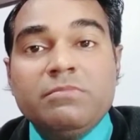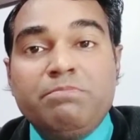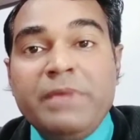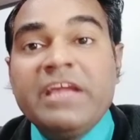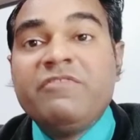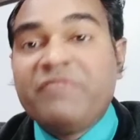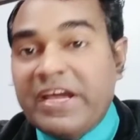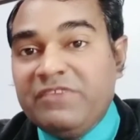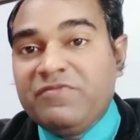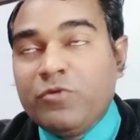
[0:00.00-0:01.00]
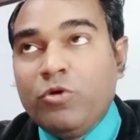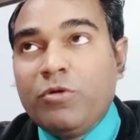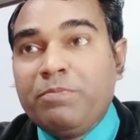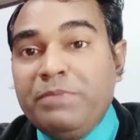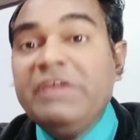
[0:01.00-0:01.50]
Big 5 or
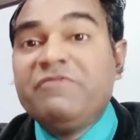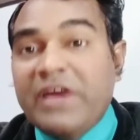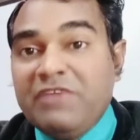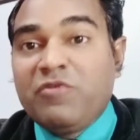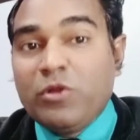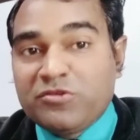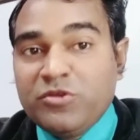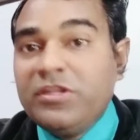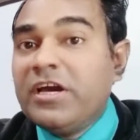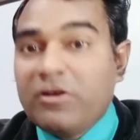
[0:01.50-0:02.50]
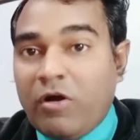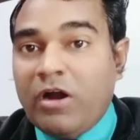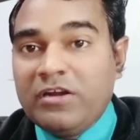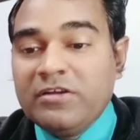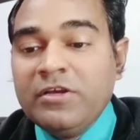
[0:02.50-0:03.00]
P5 also they are
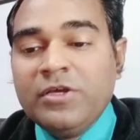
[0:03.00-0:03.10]
called.